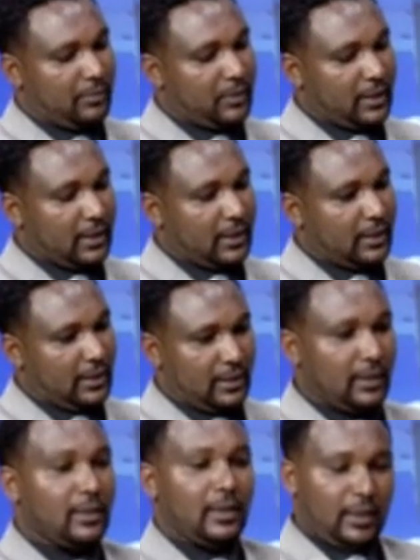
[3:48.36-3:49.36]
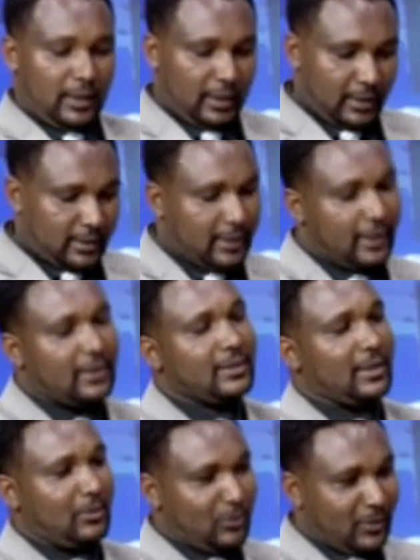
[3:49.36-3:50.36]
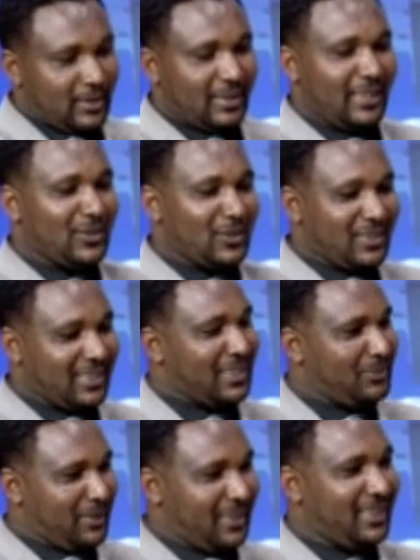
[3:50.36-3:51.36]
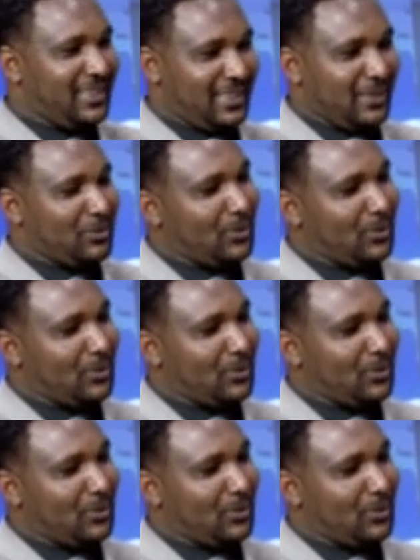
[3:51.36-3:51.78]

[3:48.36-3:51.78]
Geneti, and next time we'll say Dr. Kebede Geneti, I'm sure.